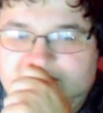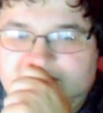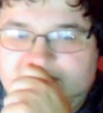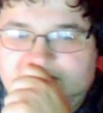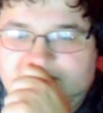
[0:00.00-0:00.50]

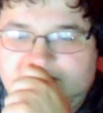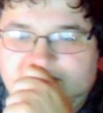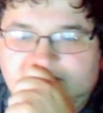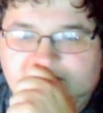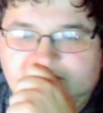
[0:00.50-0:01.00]

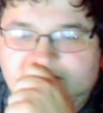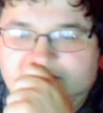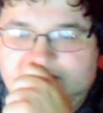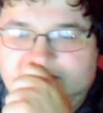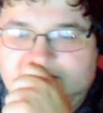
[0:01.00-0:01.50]

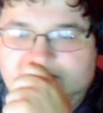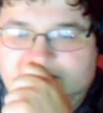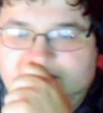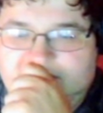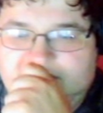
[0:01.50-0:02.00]

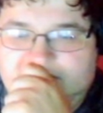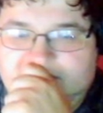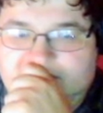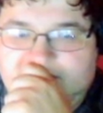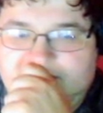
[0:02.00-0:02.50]

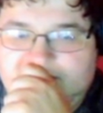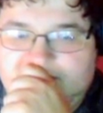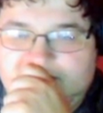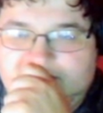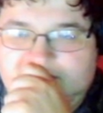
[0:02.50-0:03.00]

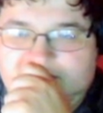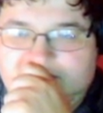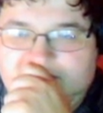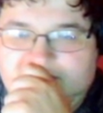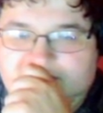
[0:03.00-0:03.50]

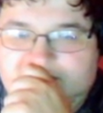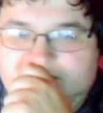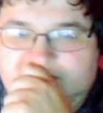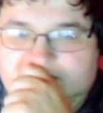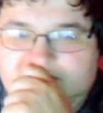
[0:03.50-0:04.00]

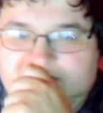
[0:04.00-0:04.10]
This person isn't speaking.